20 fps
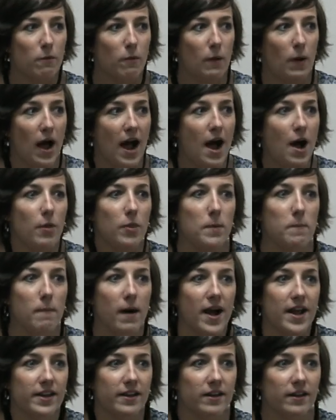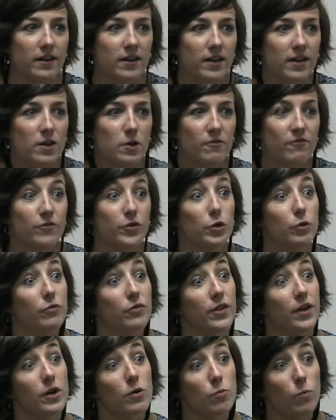how the Maya viewed
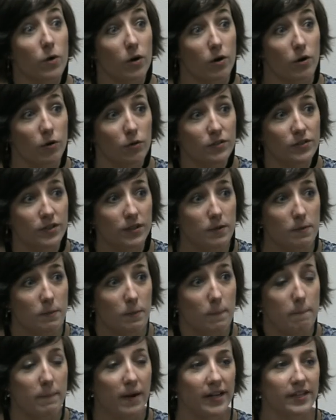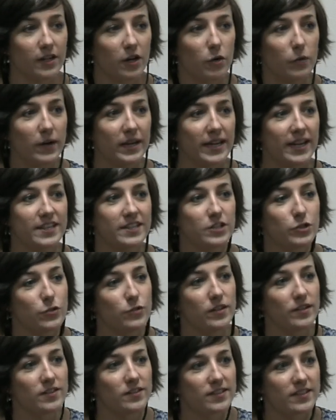their world by going into
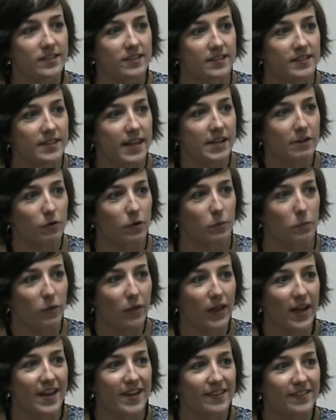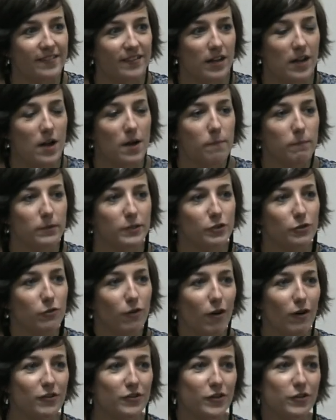this sacred place, but you
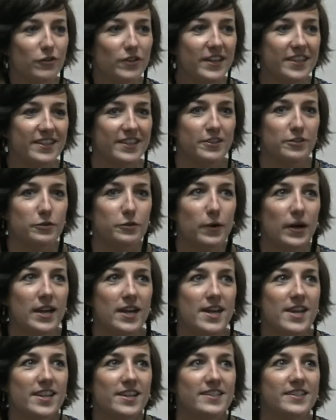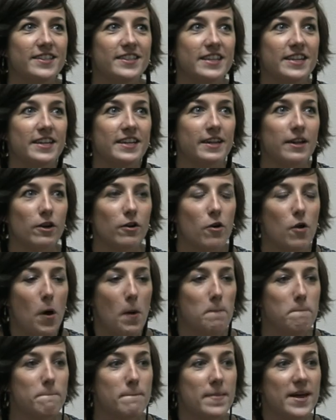also get to see
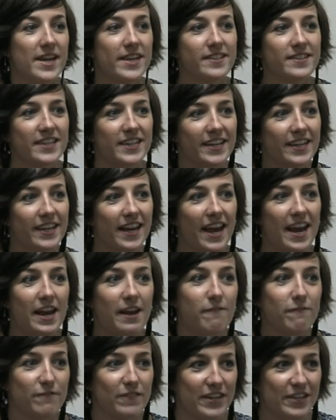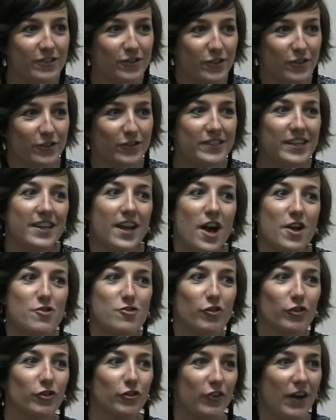amazing cave features and
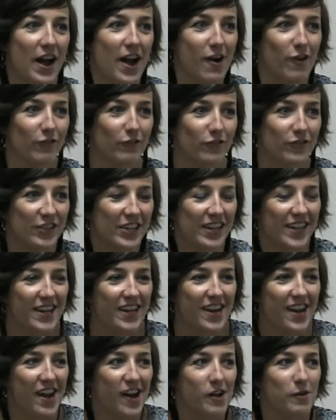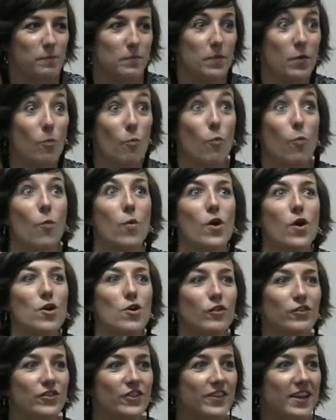underground
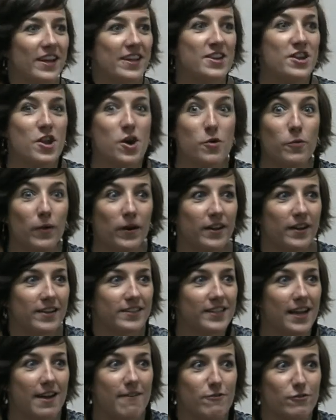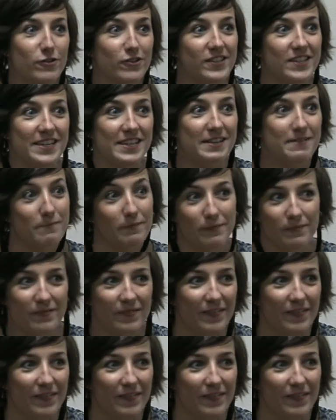world that no one has ever seen